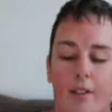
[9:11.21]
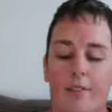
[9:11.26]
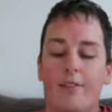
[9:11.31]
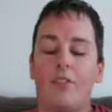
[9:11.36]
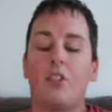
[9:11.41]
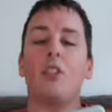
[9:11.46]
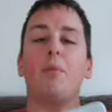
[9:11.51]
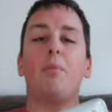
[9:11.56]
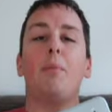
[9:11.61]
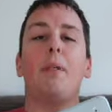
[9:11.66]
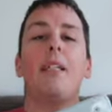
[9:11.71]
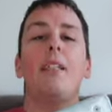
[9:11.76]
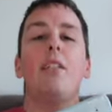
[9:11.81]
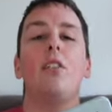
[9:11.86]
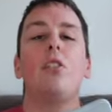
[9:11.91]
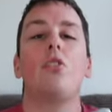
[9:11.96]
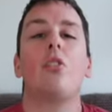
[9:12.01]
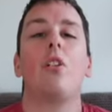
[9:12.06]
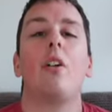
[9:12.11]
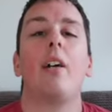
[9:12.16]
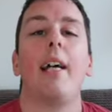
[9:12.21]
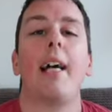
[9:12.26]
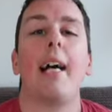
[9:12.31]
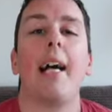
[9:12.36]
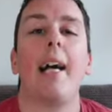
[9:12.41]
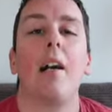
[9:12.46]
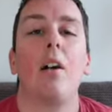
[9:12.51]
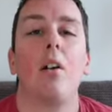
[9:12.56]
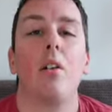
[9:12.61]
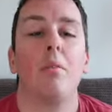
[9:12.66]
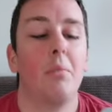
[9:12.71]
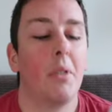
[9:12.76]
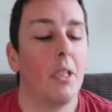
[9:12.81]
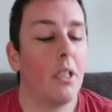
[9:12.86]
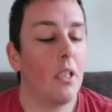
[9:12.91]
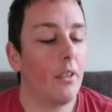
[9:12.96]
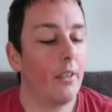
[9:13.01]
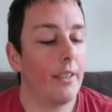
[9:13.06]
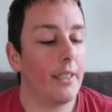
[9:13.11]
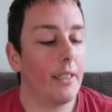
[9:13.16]
I've just been to try it out on my
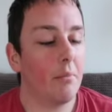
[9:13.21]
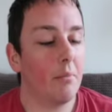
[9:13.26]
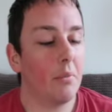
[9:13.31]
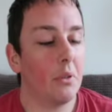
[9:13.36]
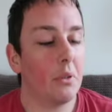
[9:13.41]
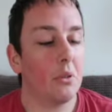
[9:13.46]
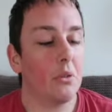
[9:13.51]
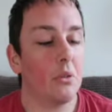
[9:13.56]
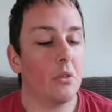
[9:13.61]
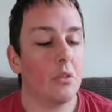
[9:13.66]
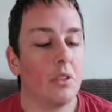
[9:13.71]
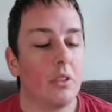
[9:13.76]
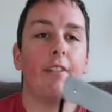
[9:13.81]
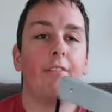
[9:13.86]
ironing board.